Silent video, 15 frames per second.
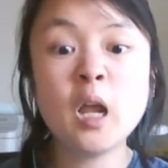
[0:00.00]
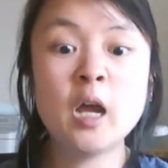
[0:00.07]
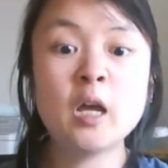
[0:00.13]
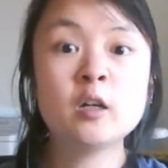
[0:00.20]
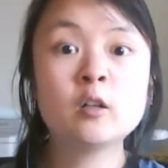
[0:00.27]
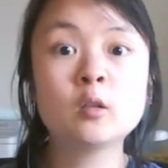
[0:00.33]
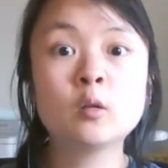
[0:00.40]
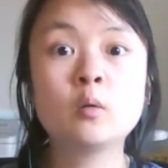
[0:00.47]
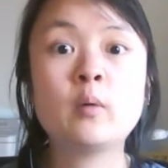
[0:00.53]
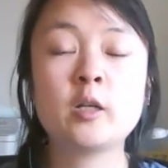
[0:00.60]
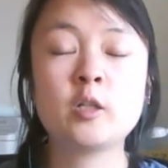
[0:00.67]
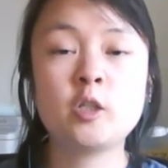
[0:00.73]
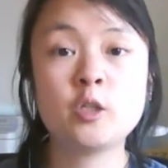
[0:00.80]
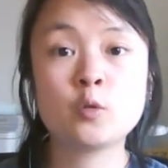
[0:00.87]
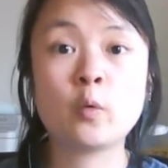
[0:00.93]
I don't know why
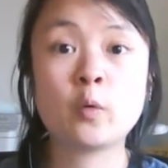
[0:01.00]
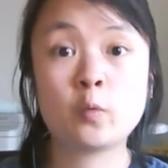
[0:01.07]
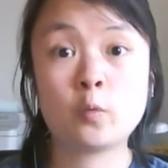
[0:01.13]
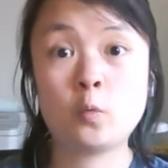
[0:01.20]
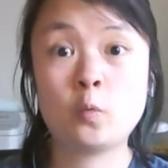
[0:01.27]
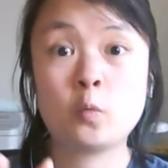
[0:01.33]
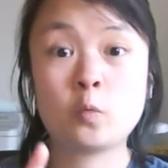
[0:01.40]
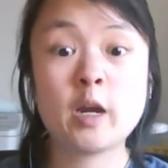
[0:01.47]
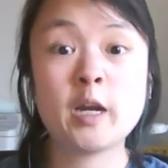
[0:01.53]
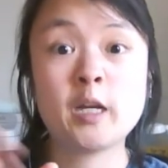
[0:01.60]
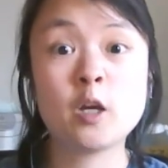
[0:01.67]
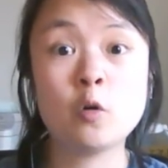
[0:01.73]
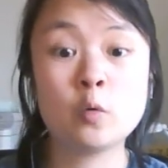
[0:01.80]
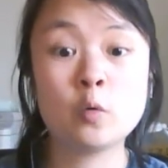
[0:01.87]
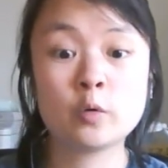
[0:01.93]
she's
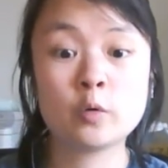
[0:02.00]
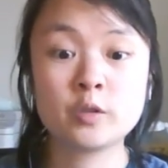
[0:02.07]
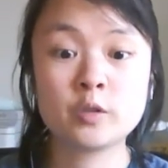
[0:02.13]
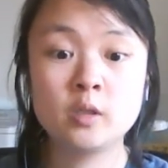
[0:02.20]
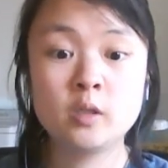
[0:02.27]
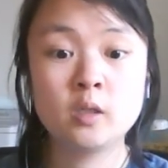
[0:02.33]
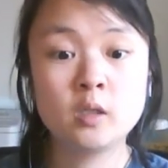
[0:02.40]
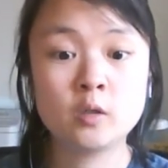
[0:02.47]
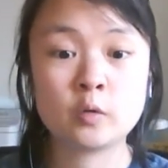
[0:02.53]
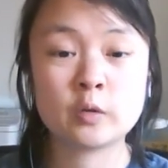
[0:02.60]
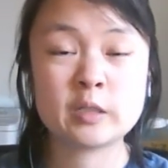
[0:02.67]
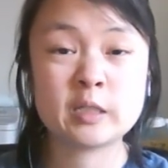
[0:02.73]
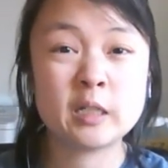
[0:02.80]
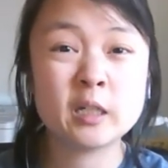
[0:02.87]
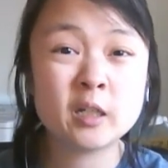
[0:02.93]
riding a horse or
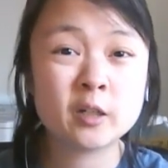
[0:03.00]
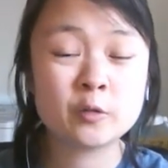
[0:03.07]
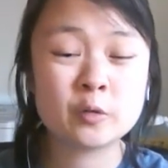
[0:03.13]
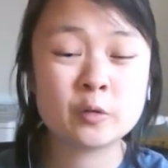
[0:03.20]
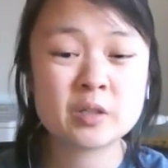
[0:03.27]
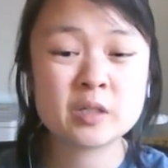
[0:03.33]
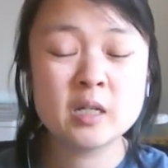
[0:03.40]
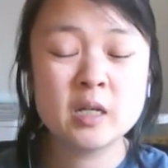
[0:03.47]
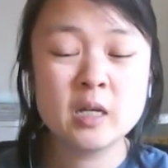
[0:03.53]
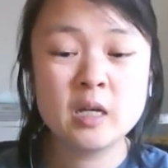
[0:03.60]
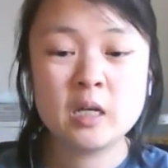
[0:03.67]
sitting on a horse.